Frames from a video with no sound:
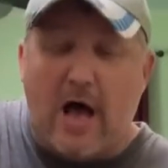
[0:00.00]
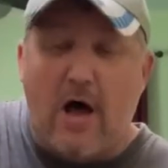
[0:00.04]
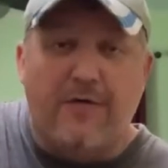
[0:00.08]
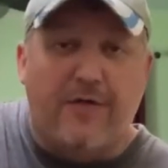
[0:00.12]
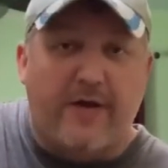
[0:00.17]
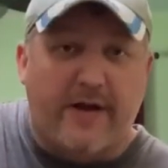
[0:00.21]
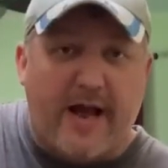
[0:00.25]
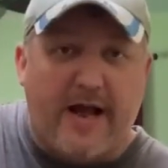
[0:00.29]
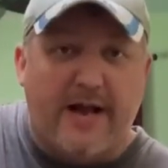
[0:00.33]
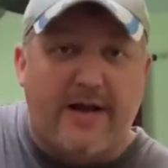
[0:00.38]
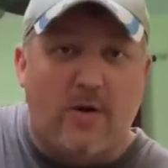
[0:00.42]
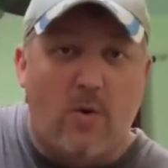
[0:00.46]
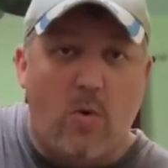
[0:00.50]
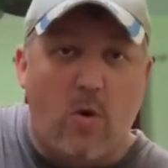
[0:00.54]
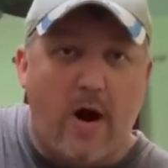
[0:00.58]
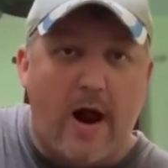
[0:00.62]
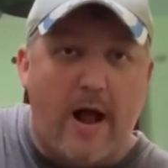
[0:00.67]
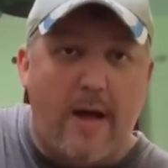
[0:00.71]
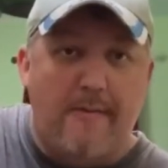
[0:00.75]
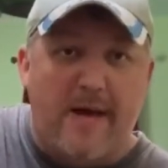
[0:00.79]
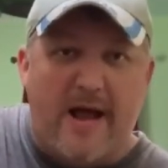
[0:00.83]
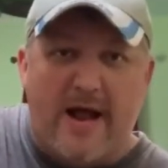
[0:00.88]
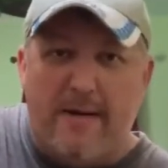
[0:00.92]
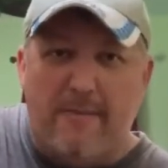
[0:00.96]
of kind of where
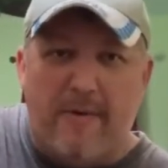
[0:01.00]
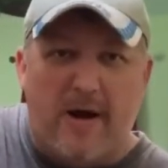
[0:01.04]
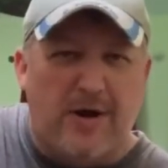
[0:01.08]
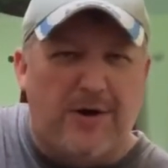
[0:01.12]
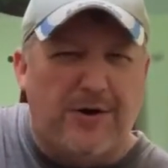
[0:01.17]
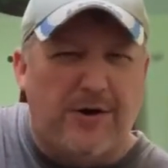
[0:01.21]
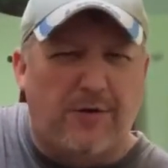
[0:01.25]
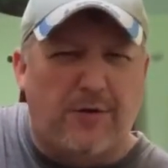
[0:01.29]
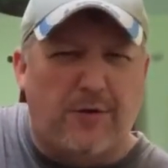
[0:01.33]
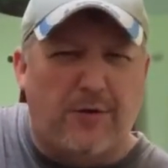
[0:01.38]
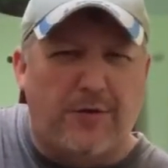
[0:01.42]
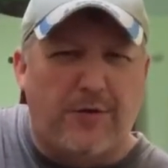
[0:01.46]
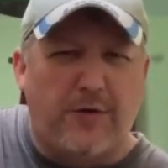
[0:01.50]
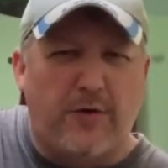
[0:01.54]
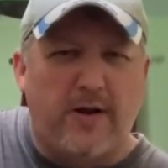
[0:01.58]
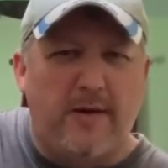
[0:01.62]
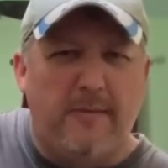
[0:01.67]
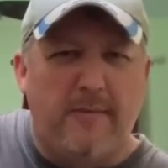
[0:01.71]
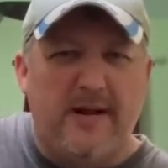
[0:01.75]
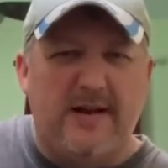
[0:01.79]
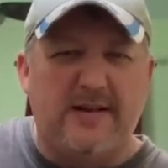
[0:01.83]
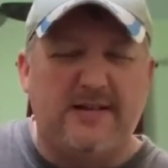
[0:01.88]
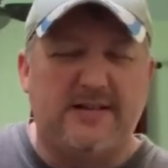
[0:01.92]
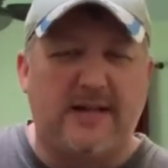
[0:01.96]
I'm at, about another 30
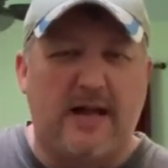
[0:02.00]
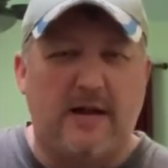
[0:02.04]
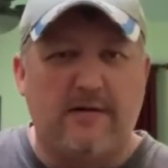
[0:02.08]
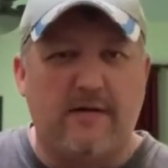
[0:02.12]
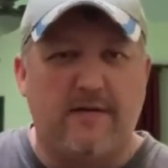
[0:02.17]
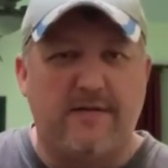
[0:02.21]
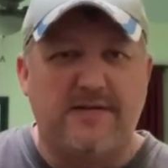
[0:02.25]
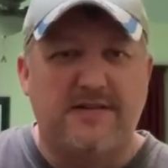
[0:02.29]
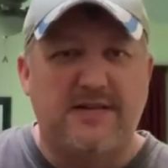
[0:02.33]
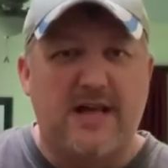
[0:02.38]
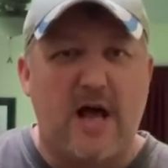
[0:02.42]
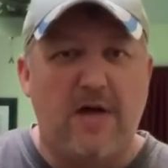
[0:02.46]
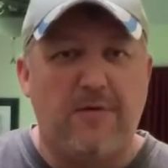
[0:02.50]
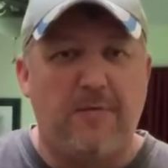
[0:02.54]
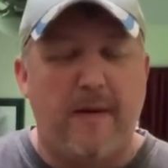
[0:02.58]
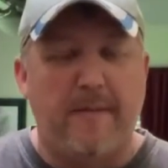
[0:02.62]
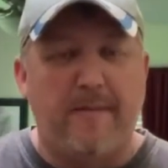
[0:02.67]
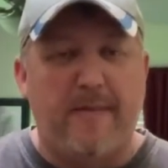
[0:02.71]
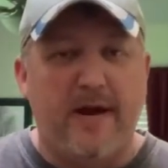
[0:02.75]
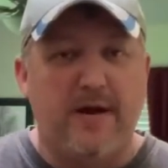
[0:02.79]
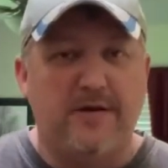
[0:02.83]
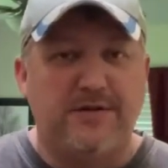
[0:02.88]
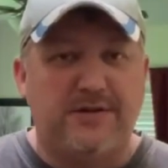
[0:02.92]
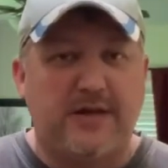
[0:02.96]
minutes out of the south. My
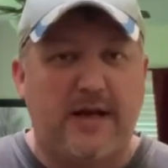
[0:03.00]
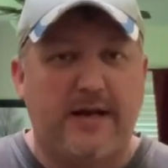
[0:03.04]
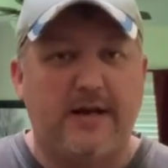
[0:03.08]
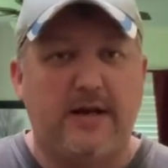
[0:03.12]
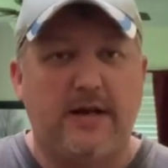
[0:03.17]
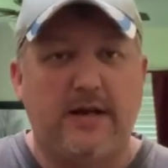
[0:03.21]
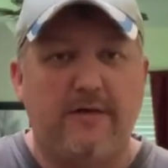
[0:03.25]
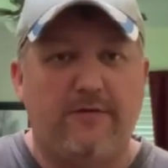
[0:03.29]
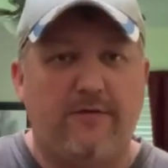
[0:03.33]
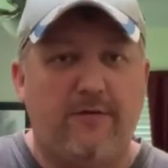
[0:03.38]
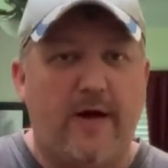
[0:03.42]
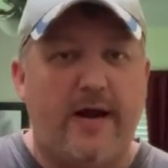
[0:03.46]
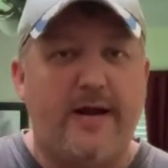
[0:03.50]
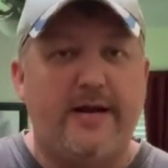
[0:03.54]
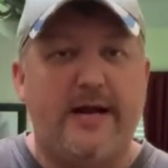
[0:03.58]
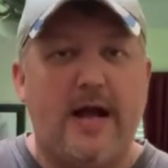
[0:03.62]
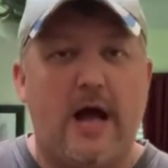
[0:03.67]
parents kind of live right